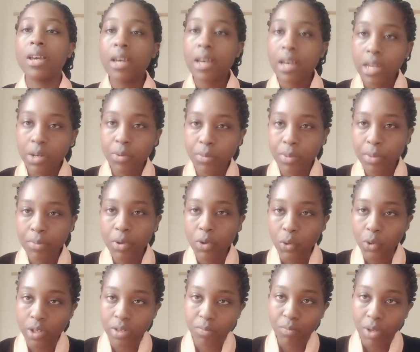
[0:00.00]
Any baby
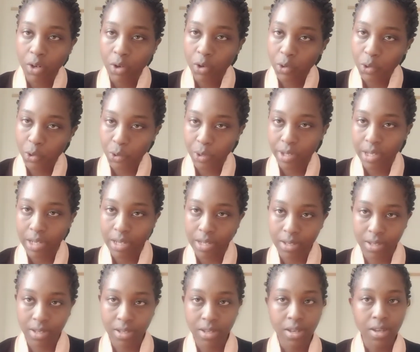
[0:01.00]
who is below 2 years
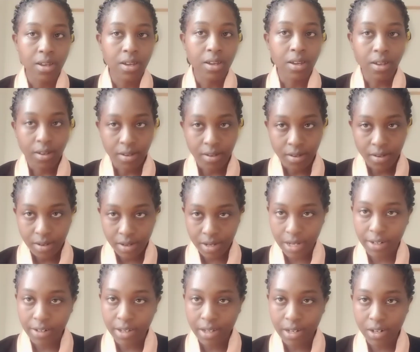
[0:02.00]

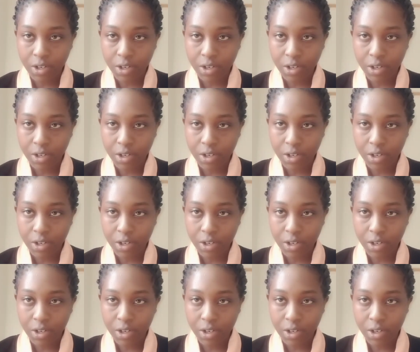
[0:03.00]
can get